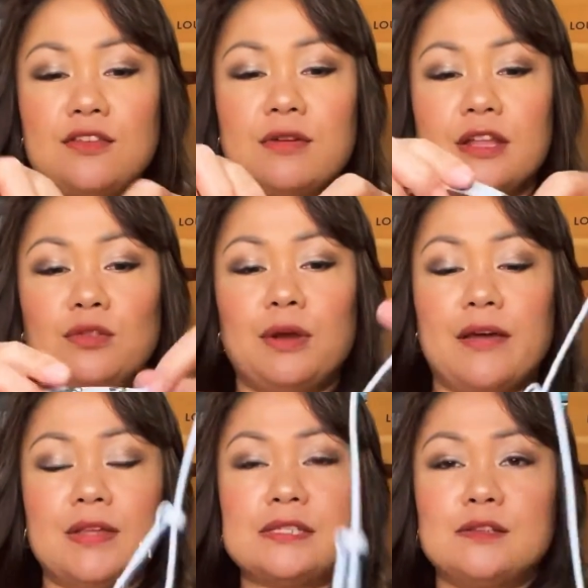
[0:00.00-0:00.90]
can do like
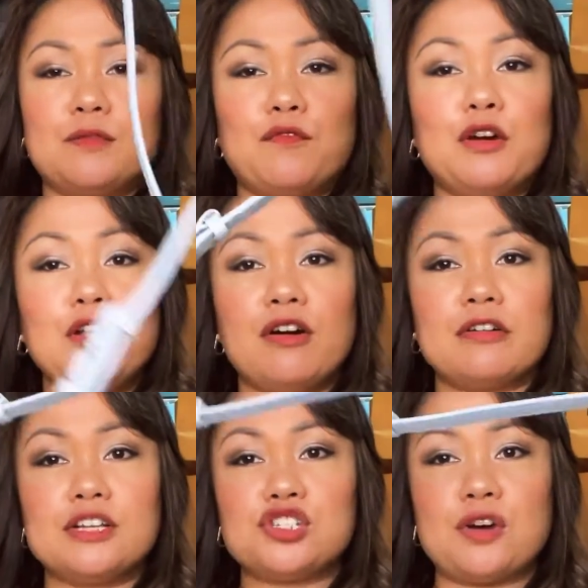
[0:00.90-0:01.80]
this for a
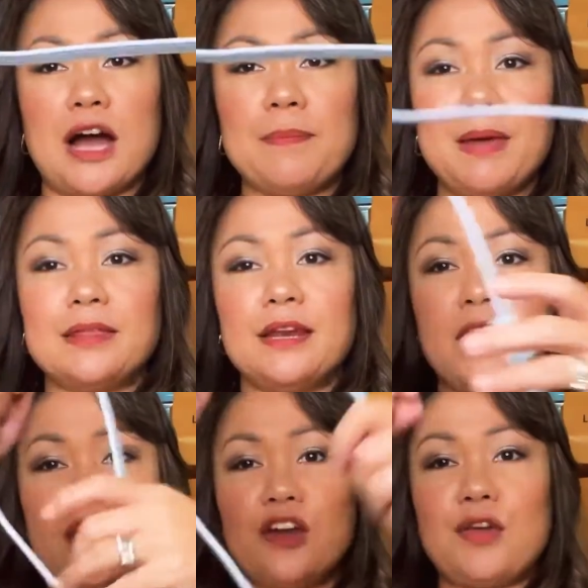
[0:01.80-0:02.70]
longer strap, and then
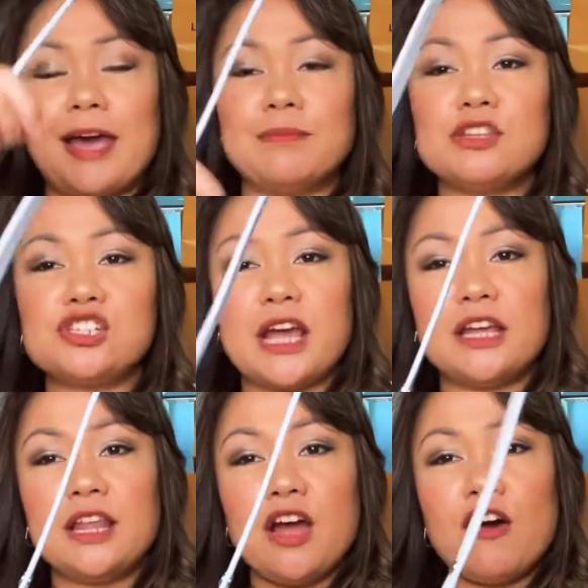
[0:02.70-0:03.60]
here you have the
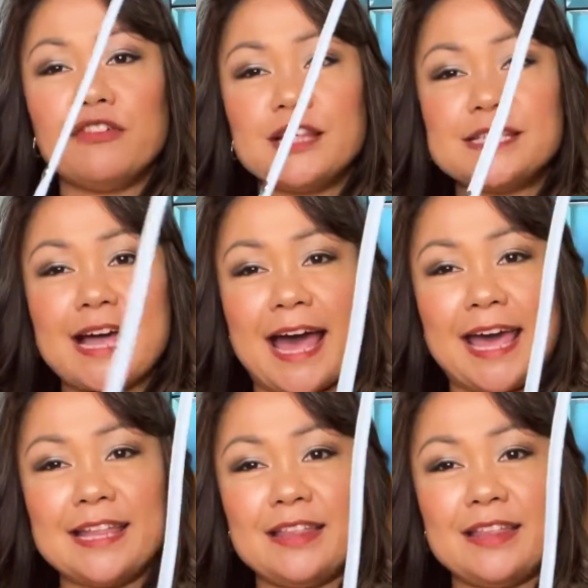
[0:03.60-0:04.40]
chain on the side.